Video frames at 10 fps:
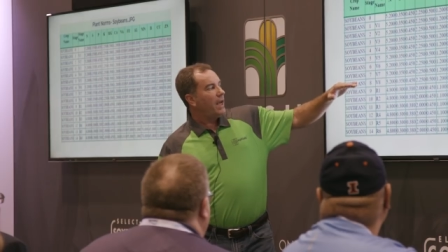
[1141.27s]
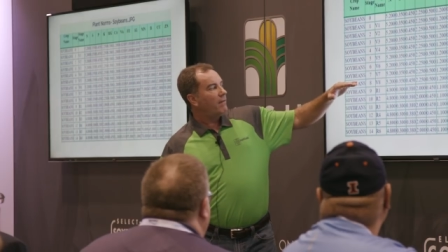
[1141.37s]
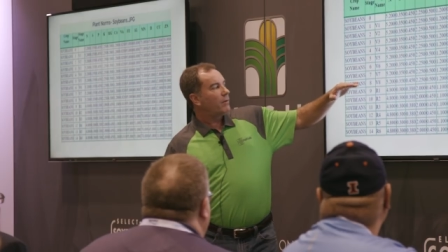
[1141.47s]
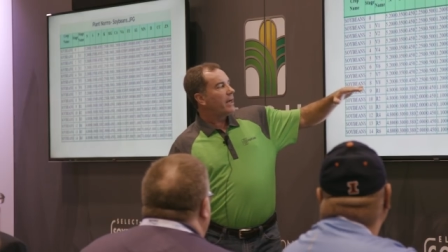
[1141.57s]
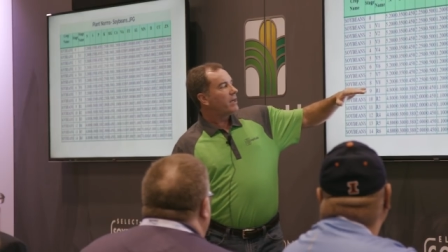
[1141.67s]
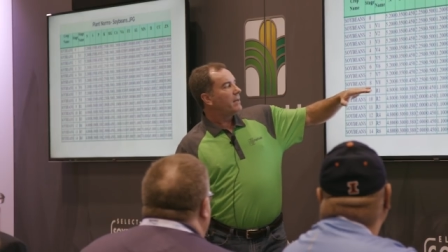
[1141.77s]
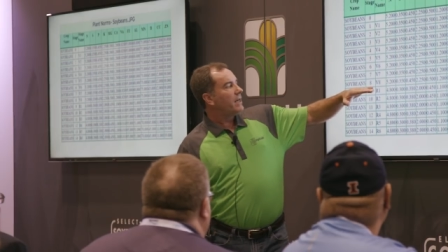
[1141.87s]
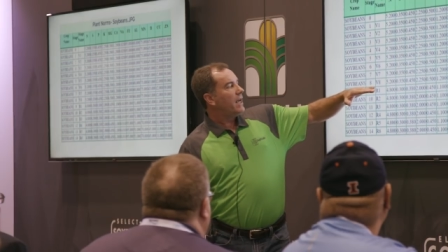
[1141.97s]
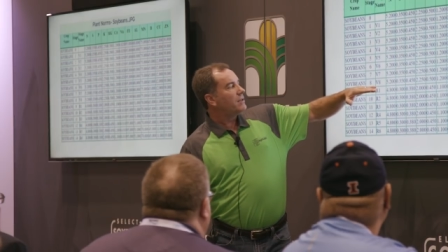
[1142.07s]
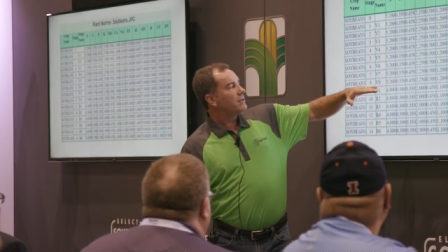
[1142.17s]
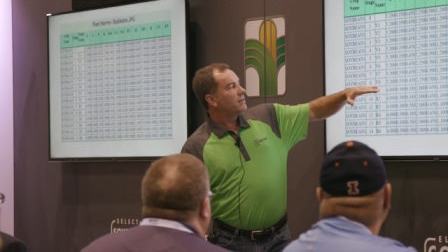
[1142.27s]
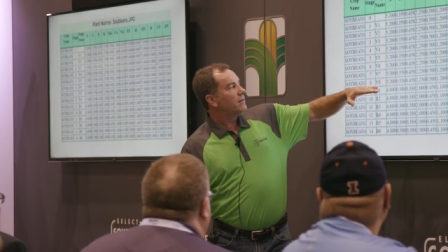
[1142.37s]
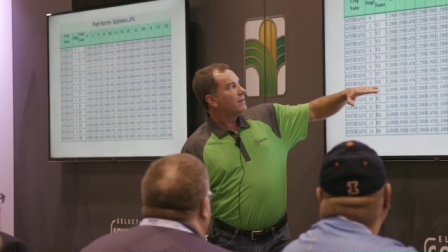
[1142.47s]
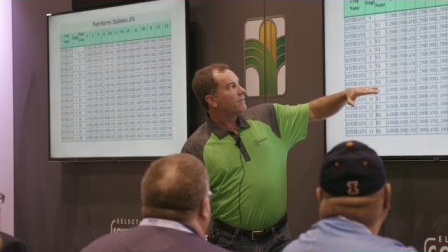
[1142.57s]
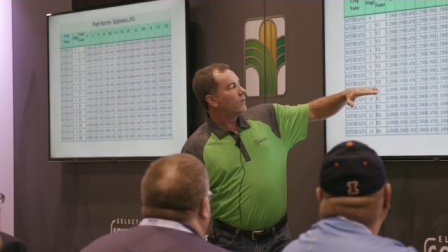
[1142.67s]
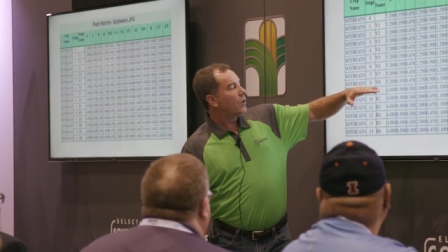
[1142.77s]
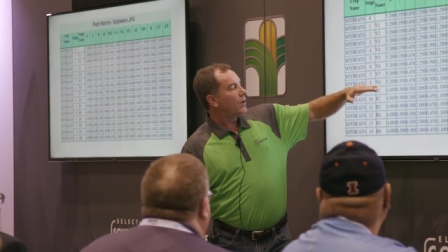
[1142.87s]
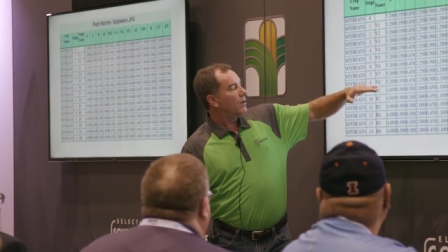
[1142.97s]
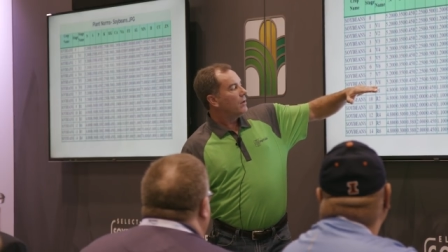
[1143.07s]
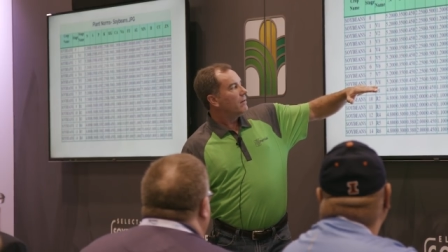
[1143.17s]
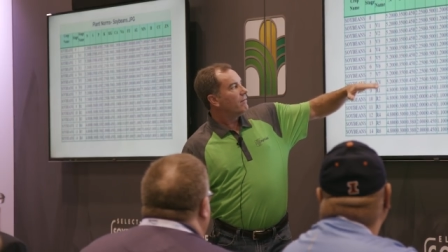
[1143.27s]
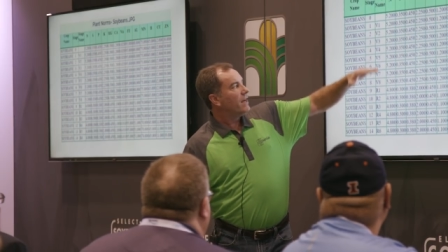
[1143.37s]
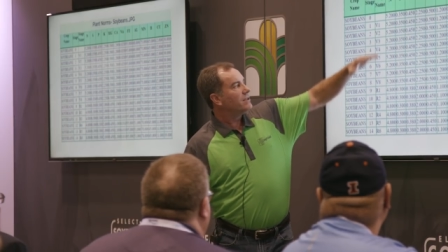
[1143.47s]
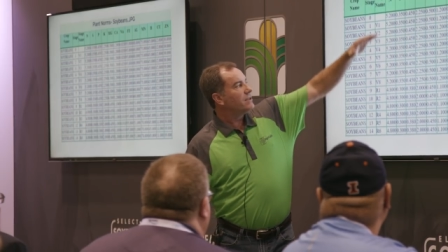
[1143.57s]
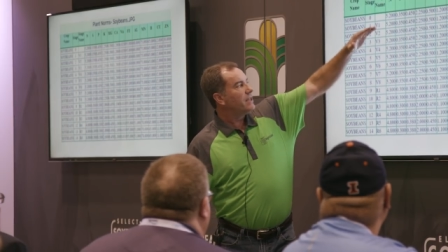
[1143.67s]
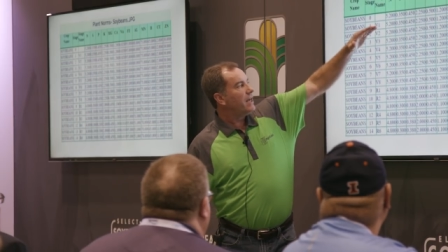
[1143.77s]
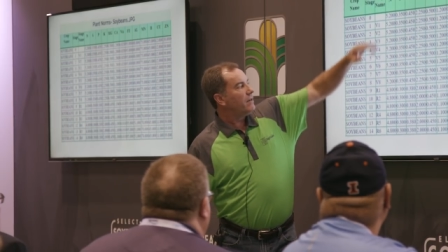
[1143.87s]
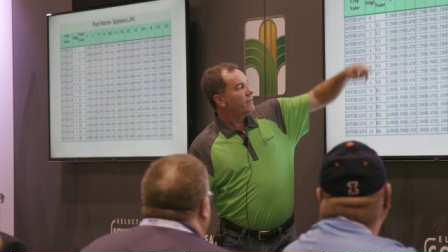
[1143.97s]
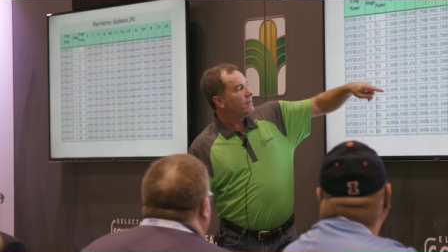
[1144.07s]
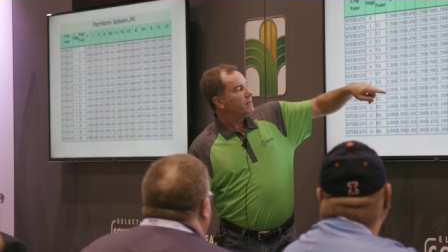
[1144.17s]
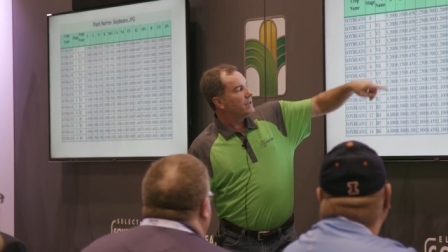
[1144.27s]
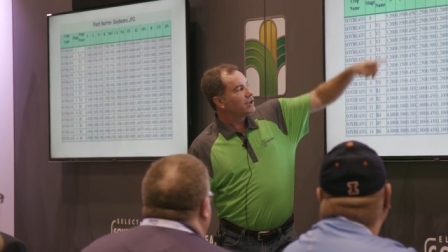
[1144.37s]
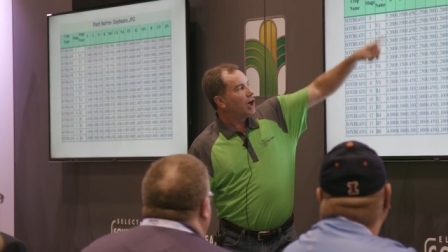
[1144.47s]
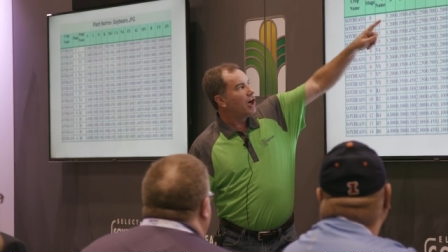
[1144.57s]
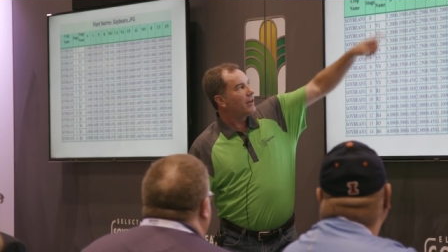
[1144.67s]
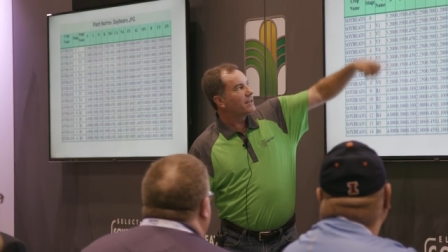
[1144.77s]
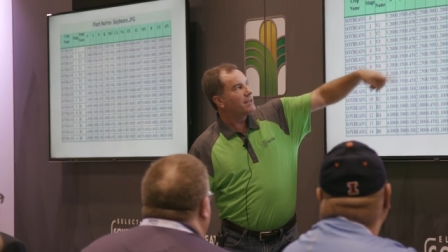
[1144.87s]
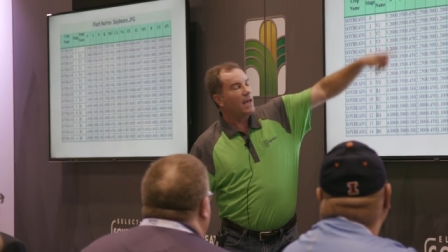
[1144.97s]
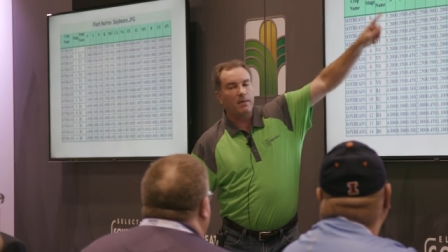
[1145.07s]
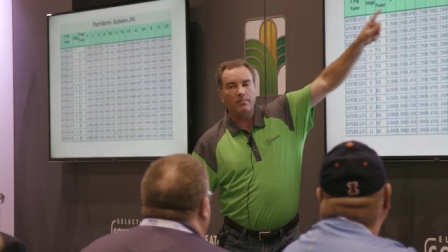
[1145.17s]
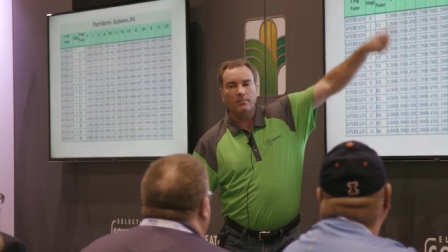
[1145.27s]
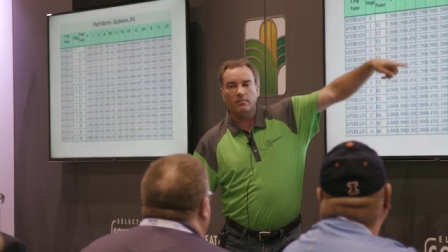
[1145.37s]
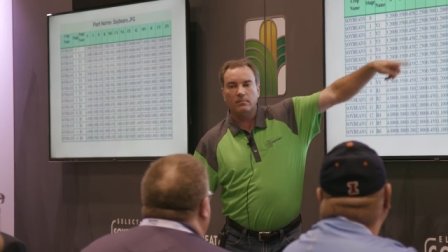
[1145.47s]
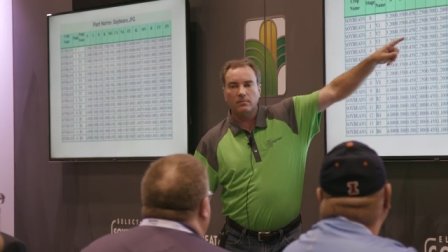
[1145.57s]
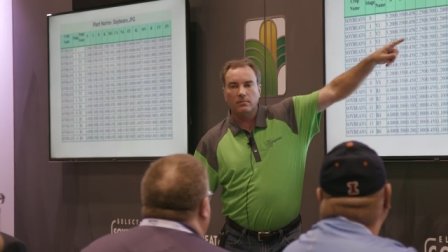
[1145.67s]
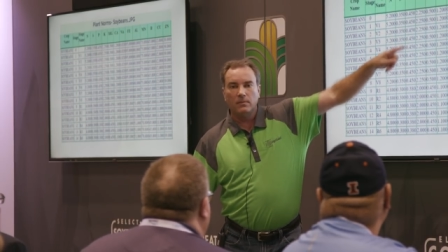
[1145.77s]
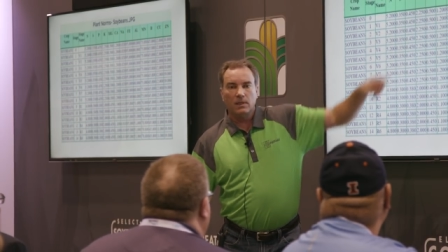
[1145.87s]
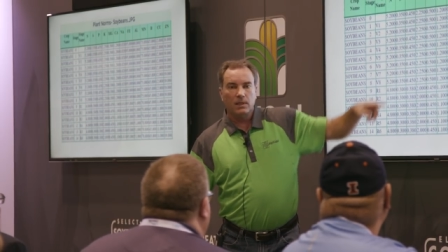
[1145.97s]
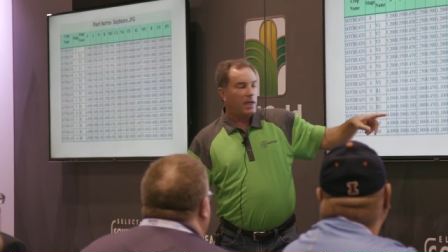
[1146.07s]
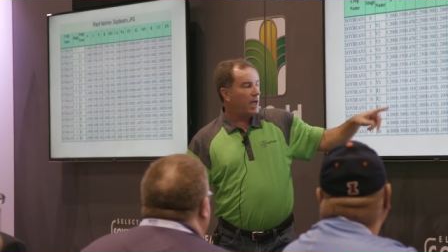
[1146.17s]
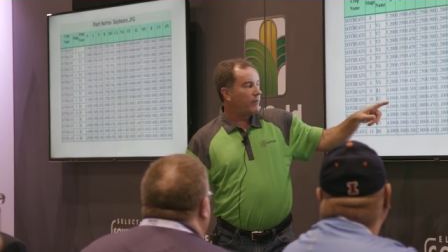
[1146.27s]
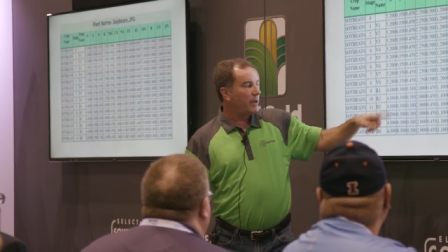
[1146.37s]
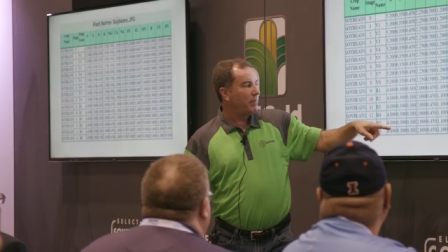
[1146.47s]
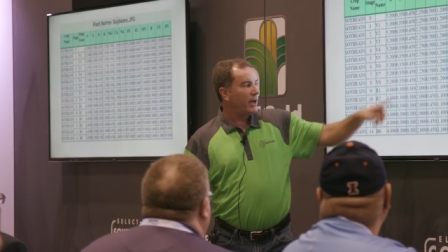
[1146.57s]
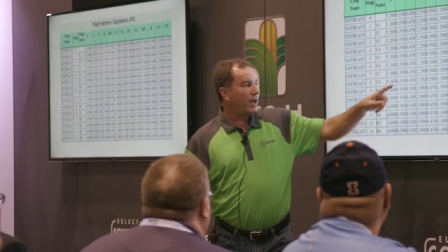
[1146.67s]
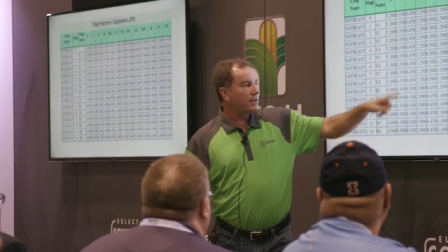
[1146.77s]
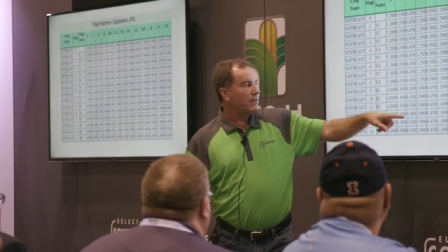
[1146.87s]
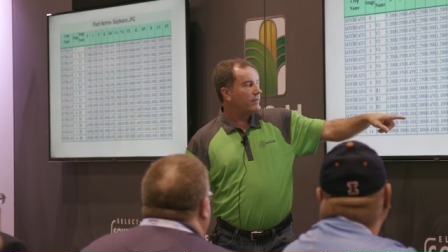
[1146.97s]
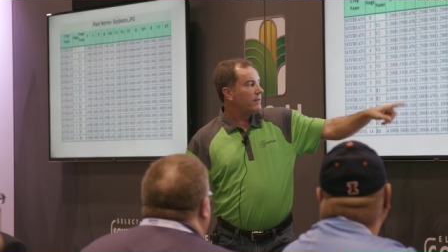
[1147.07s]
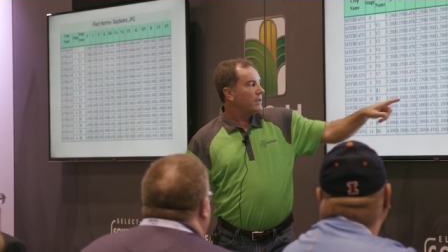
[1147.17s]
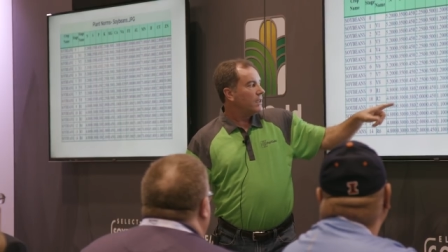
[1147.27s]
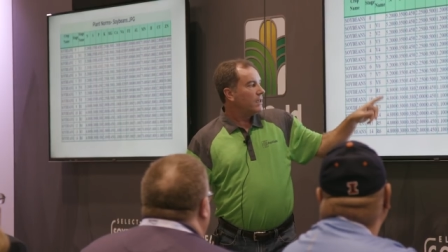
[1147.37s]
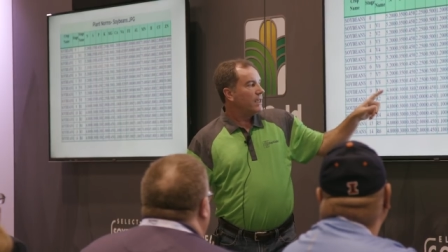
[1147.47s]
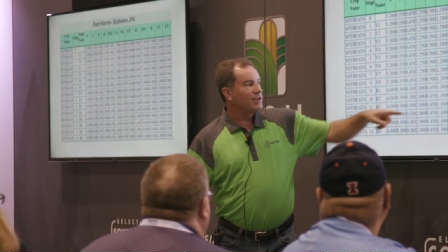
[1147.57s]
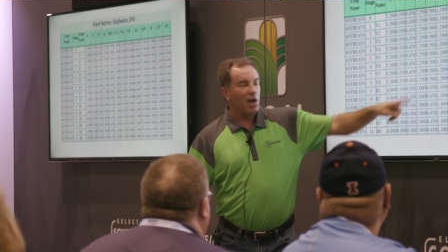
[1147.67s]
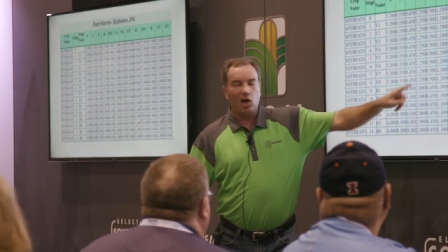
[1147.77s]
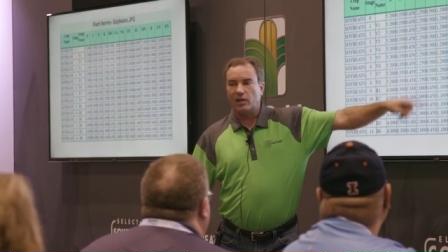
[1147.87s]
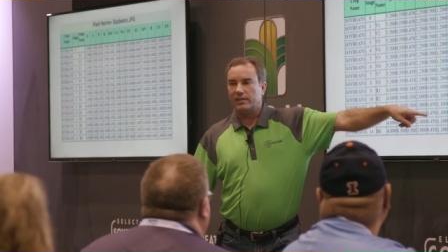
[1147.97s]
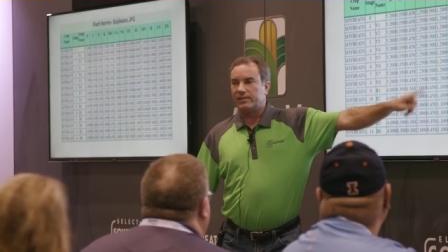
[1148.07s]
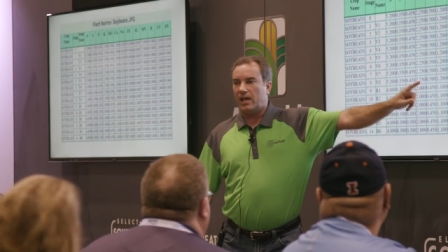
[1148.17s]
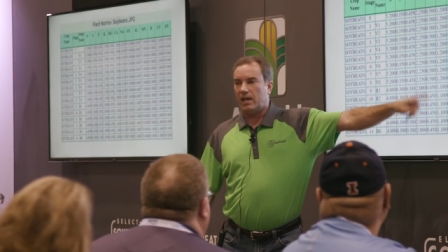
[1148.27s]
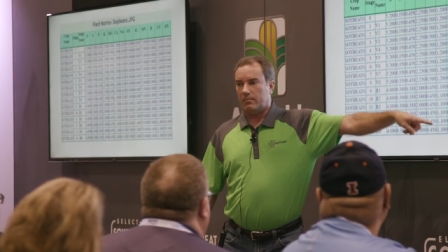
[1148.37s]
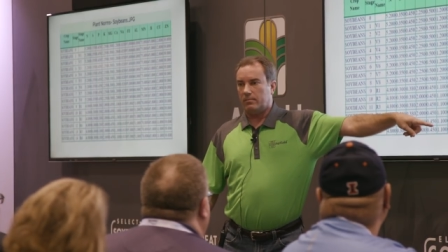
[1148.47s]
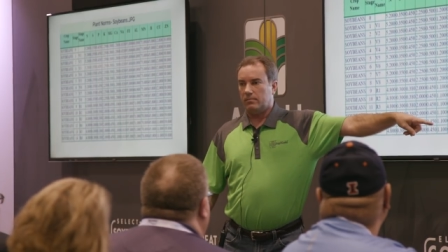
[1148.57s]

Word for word: have a recommendation for vegetative, it's all the same, and reproductive, it's all the same.